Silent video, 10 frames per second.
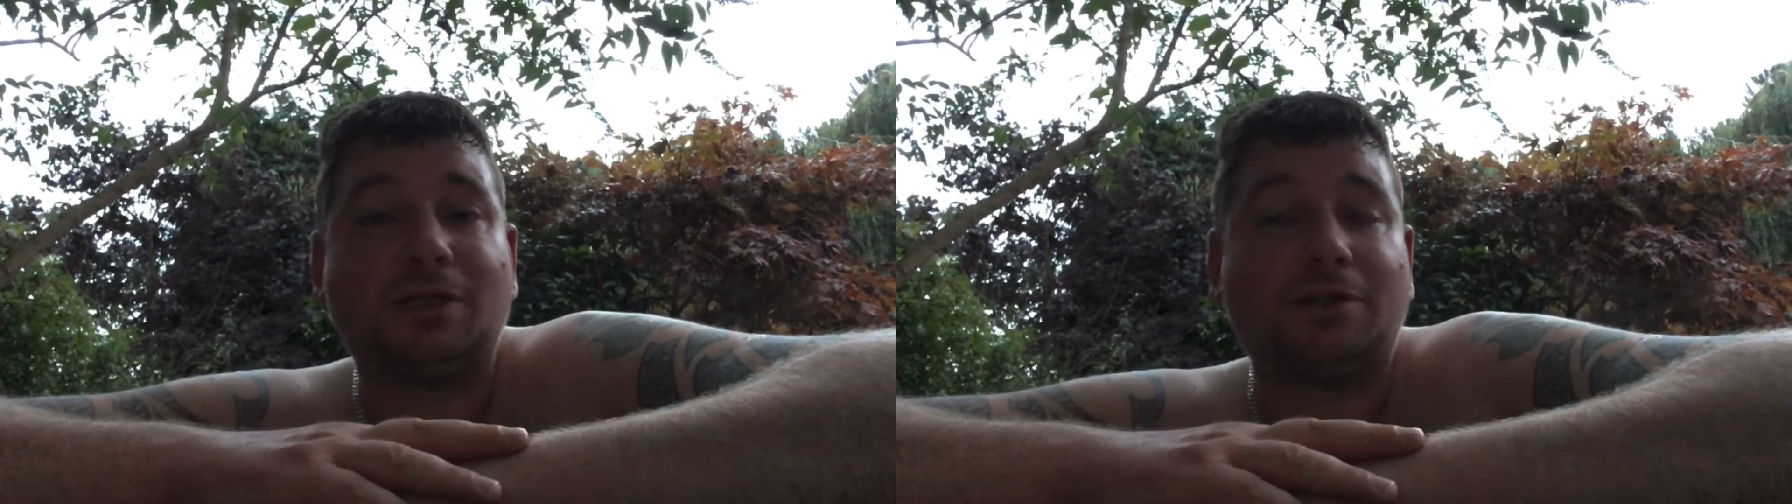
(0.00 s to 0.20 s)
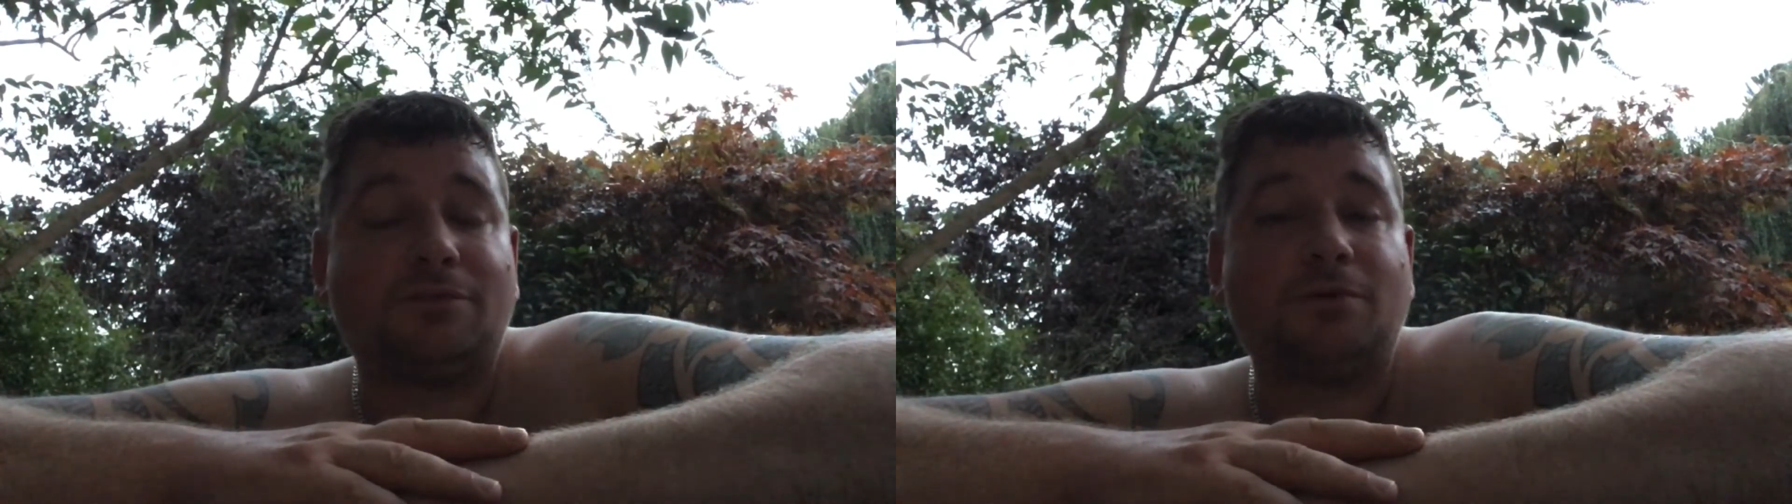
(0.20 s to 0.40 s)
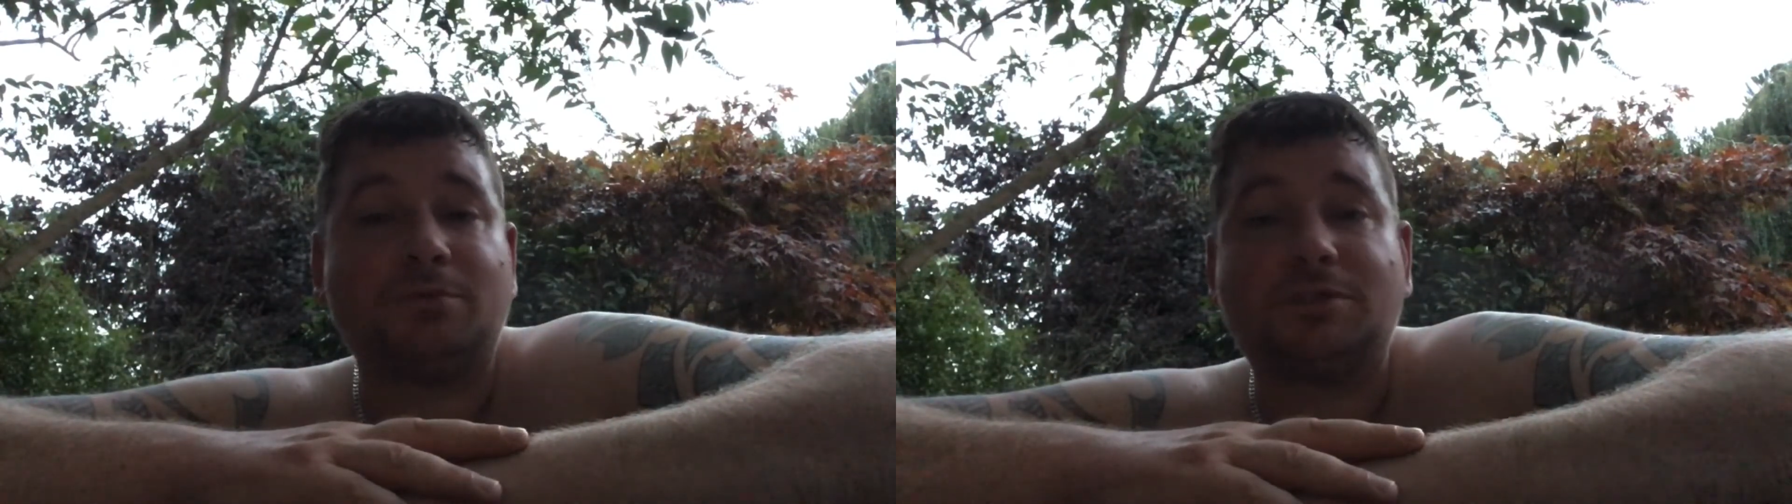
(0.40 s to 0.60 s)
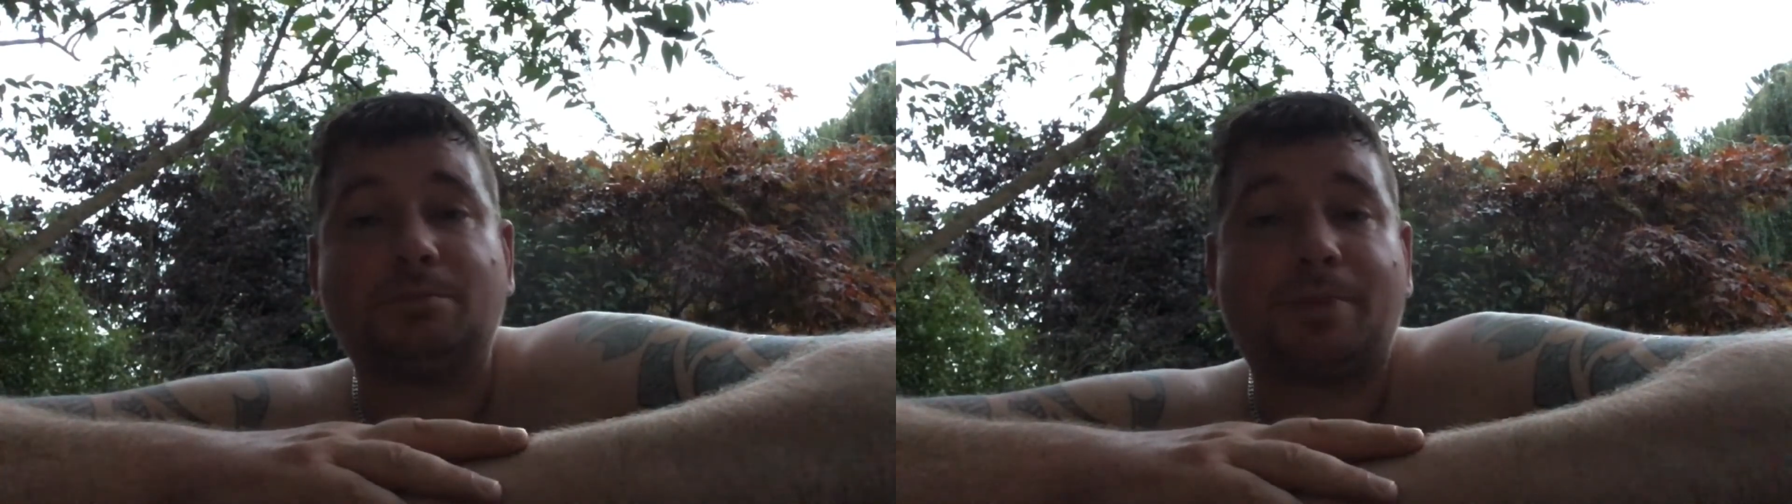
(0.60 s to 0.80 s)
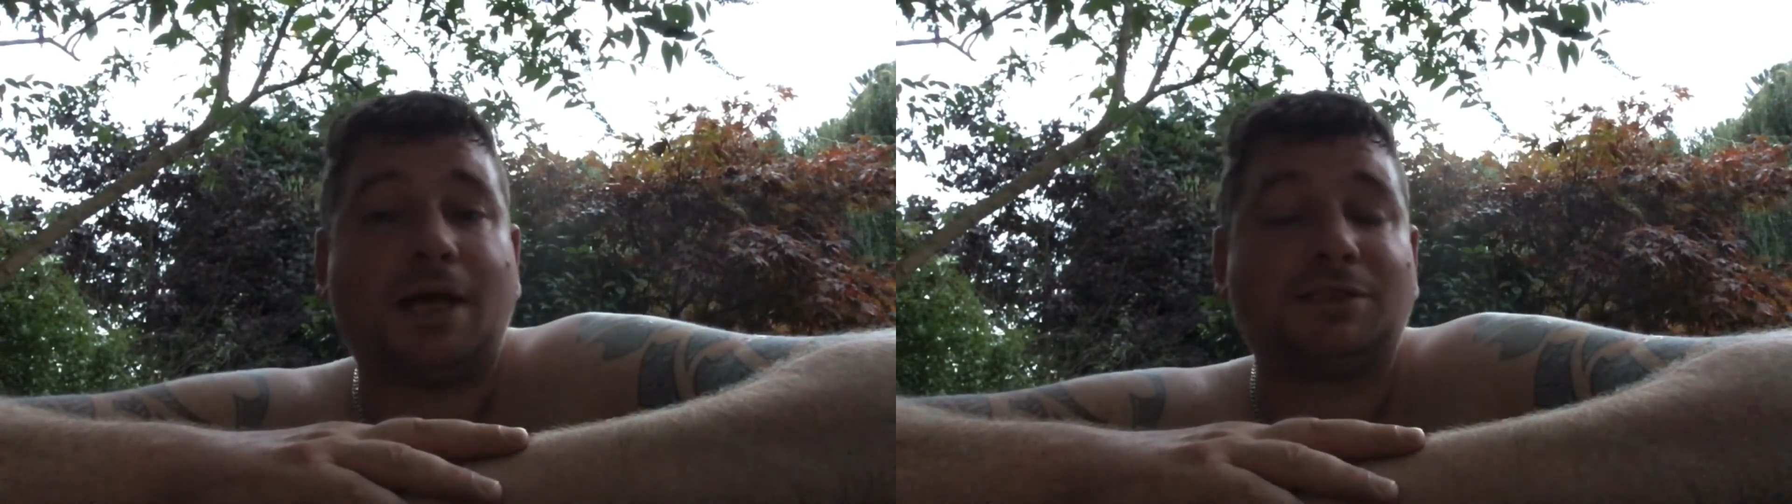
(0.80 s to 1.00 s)
and the For
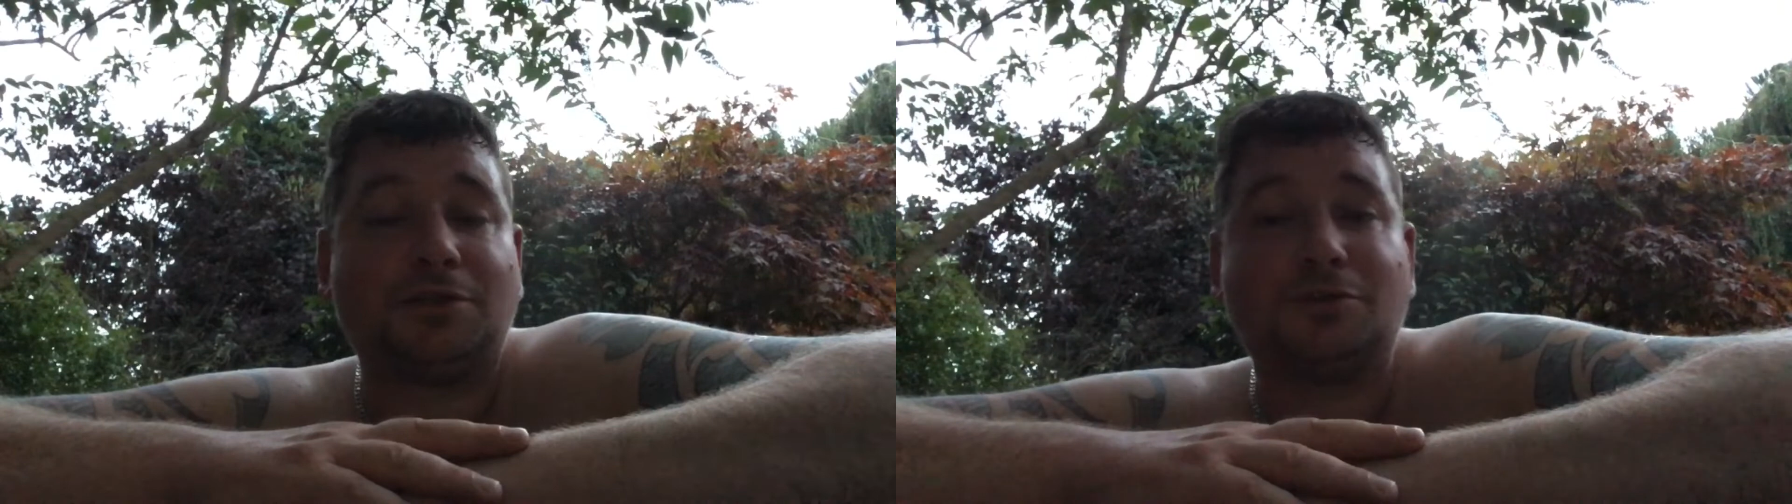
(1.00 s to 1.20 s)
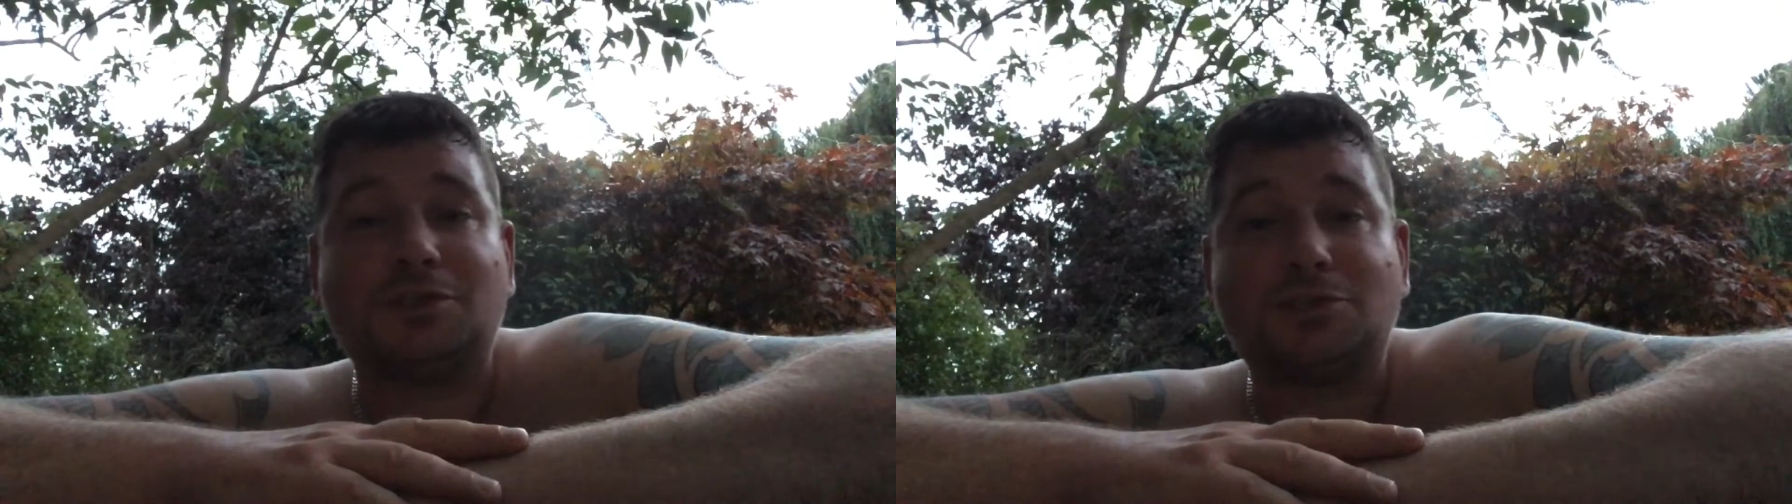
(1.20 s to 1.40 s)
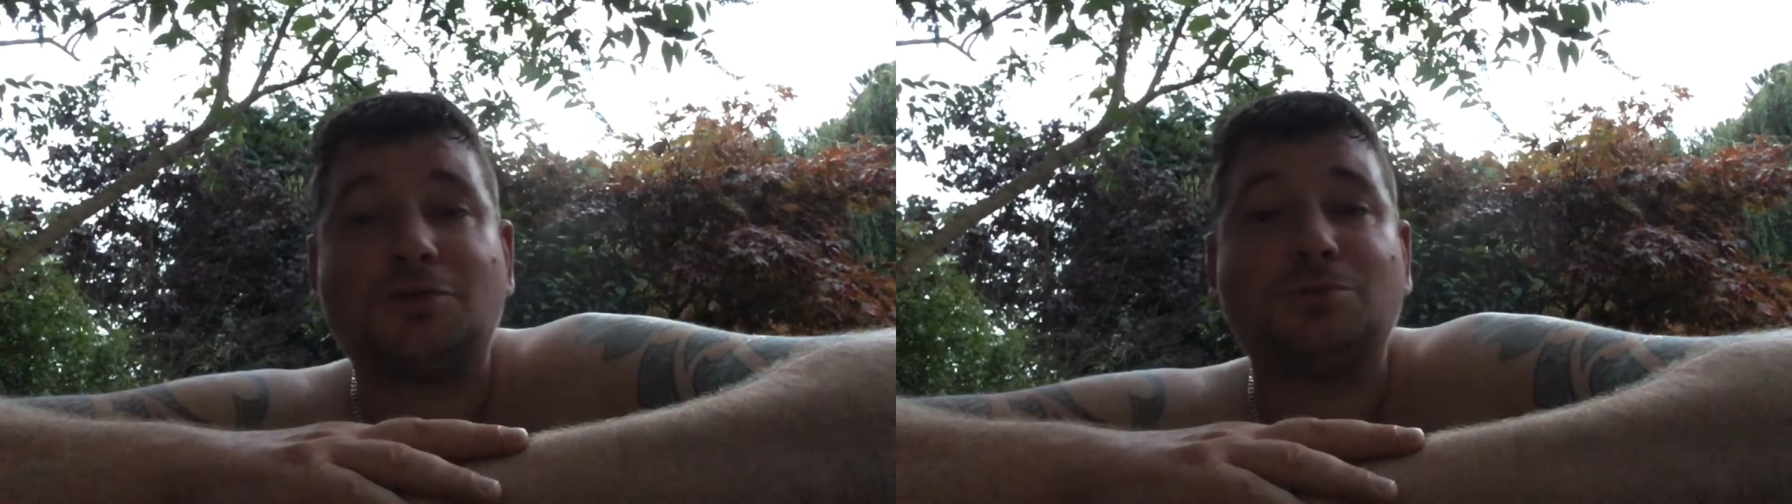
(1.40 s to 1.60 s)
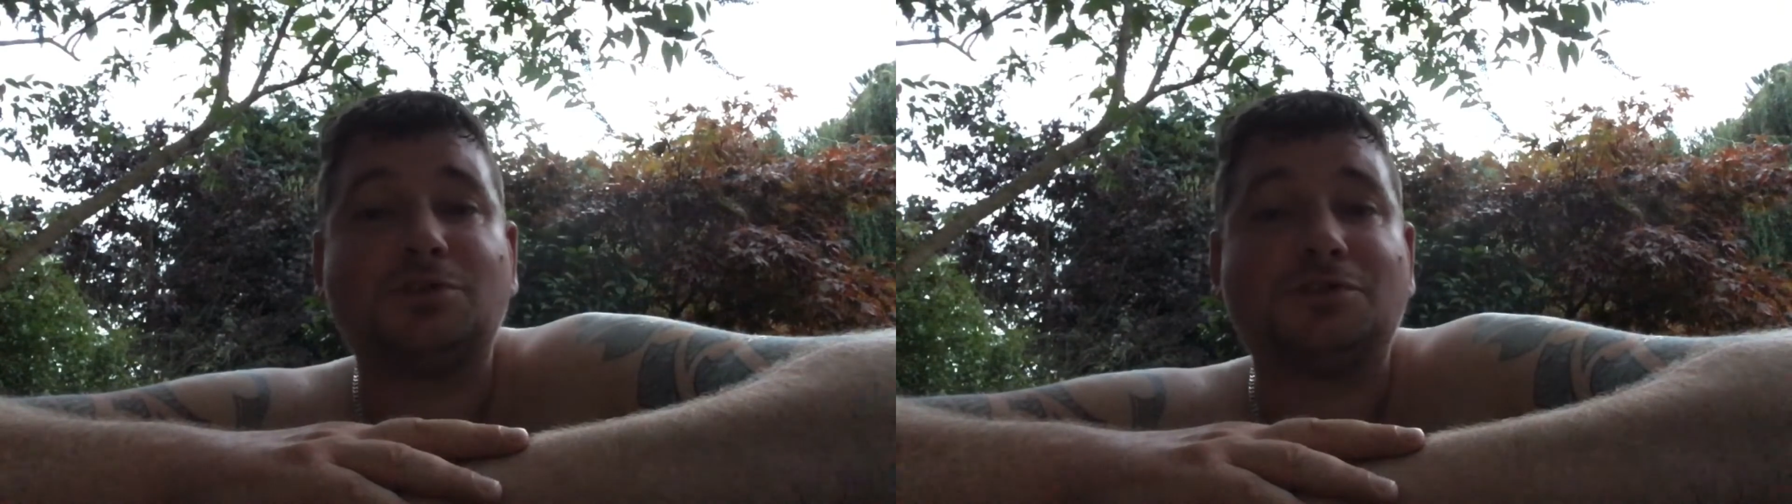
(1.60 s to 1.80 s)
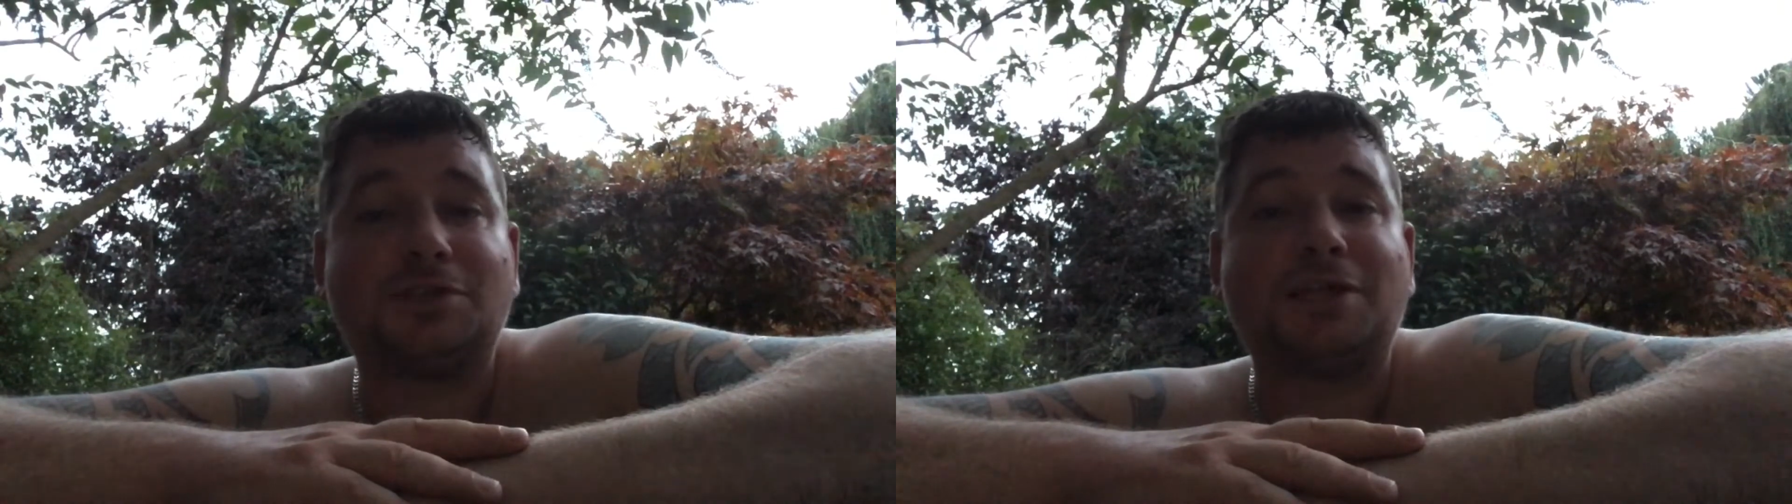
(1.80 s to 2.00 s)
Britain Party
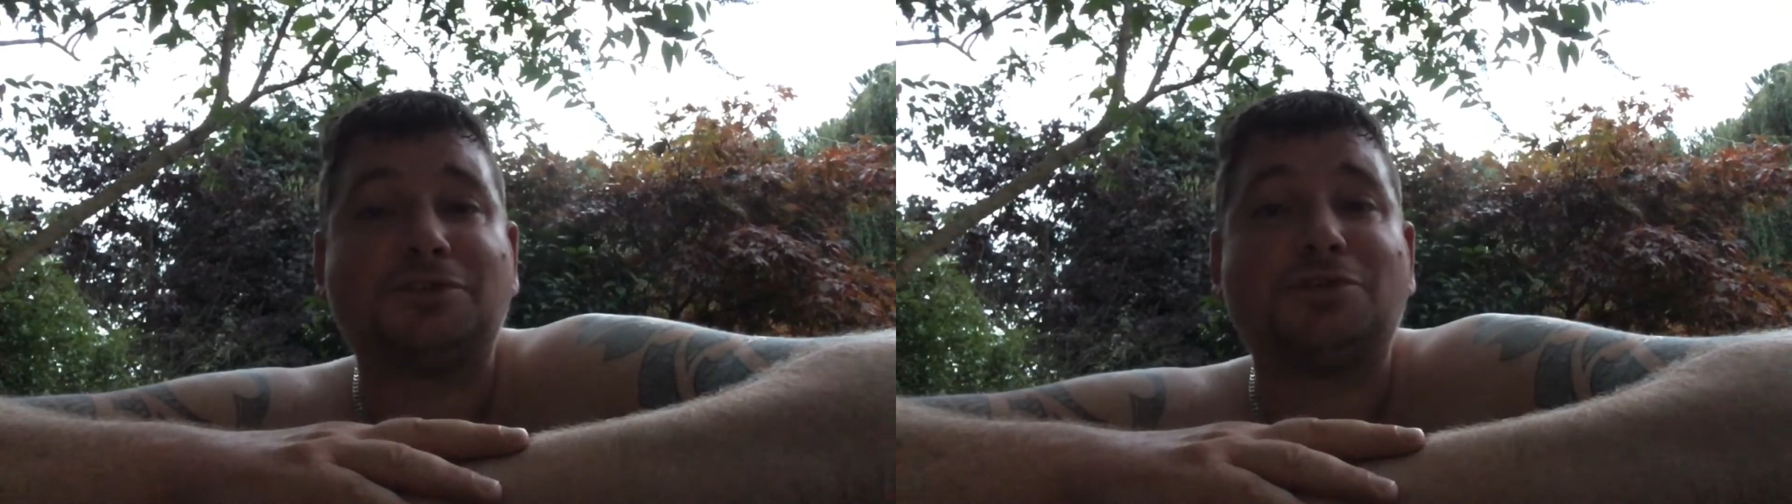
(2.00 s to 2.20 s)
constitution says